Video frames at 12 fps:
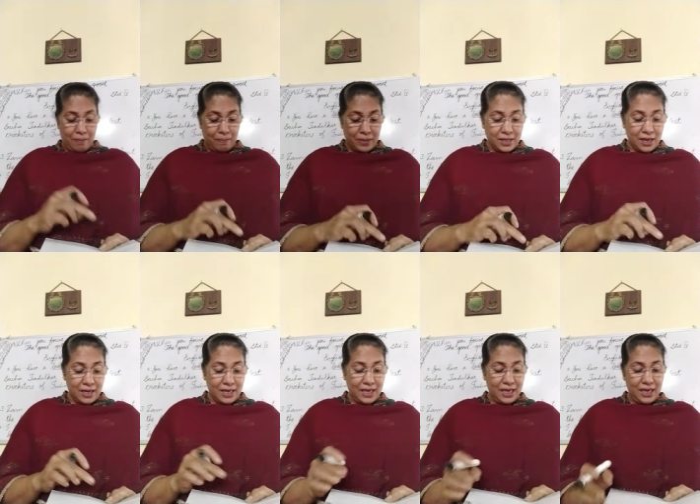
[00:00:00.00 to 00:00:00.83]

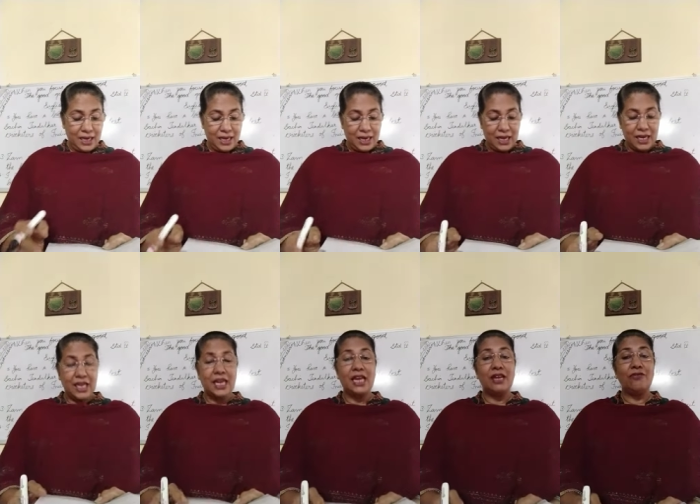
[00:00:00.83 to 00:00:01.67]
Mitali
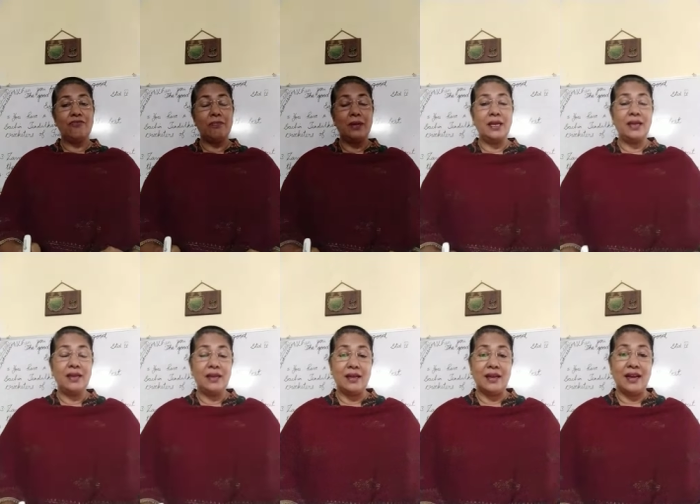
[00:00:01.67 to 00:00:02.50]
gave me
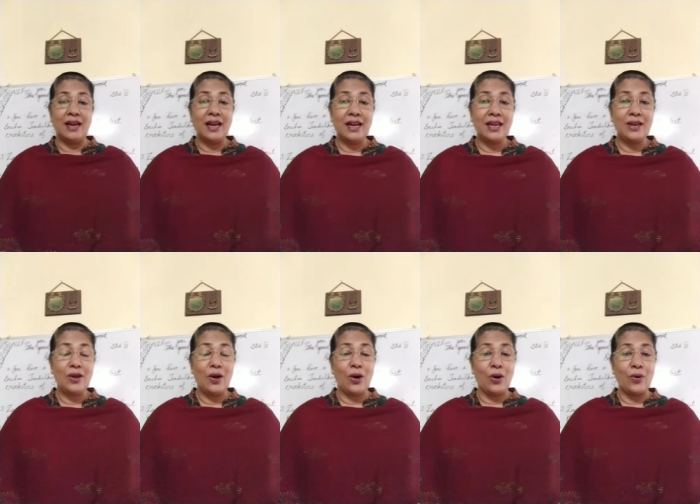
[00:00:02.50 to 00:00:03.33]
an
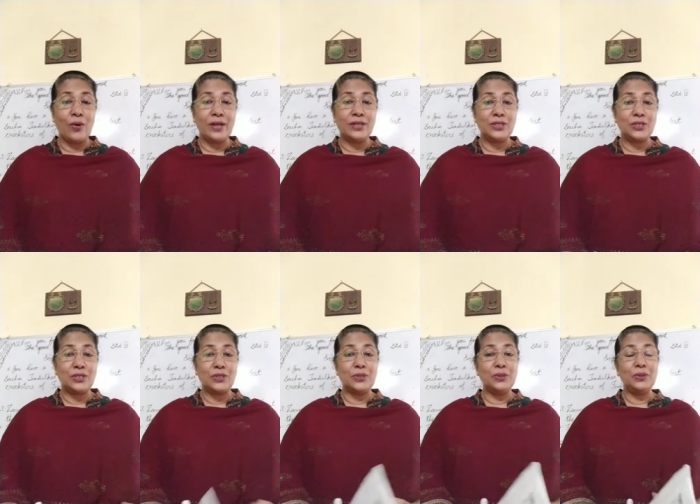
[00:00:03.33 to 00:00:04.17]
orange
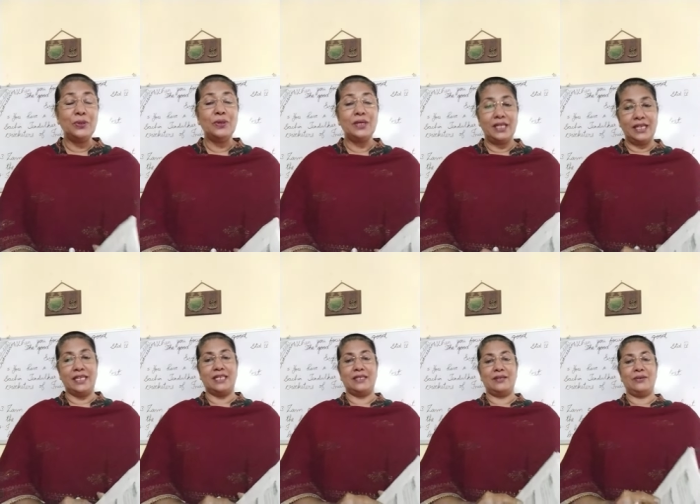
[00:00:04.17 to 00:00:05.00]
to
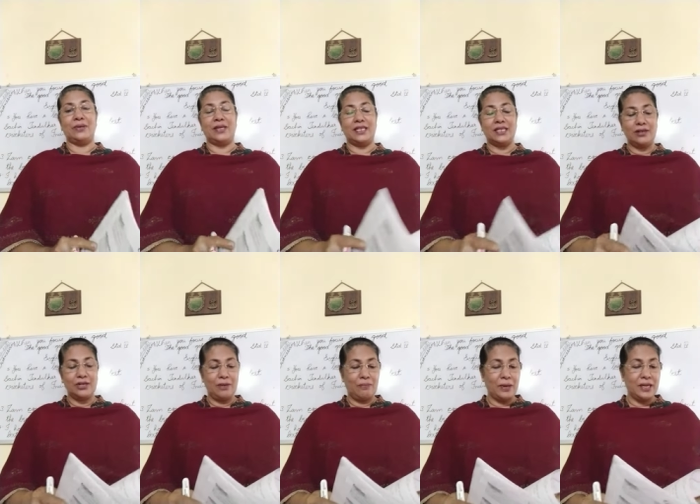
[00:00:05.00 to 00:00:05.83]
eat. Okay, turn
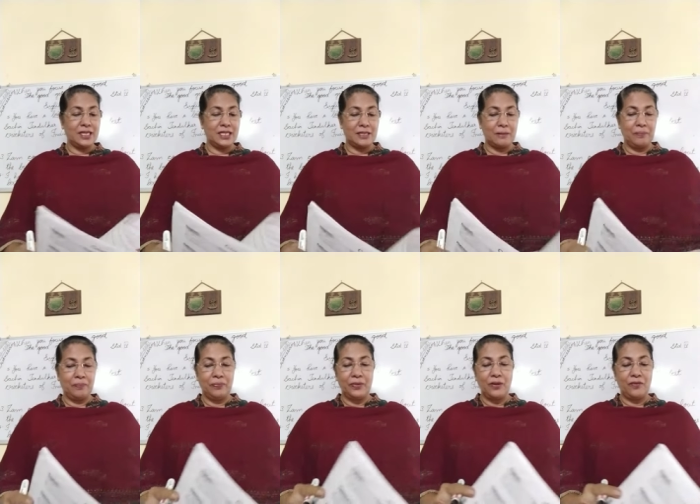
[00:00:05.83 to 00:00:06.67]
your page.
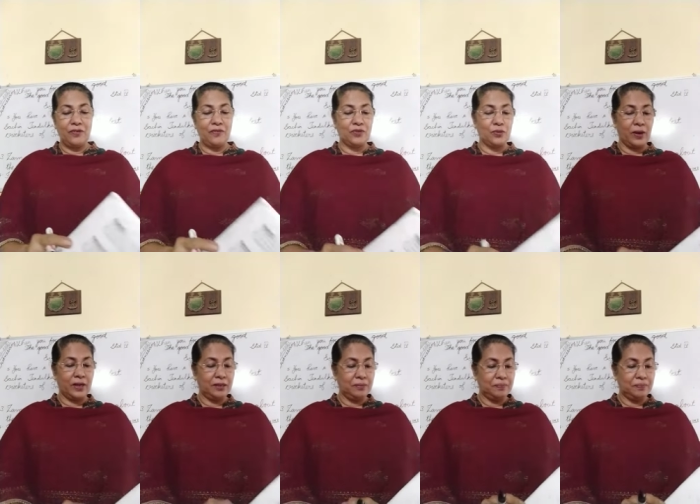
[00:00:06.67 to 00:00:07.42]
Fifth one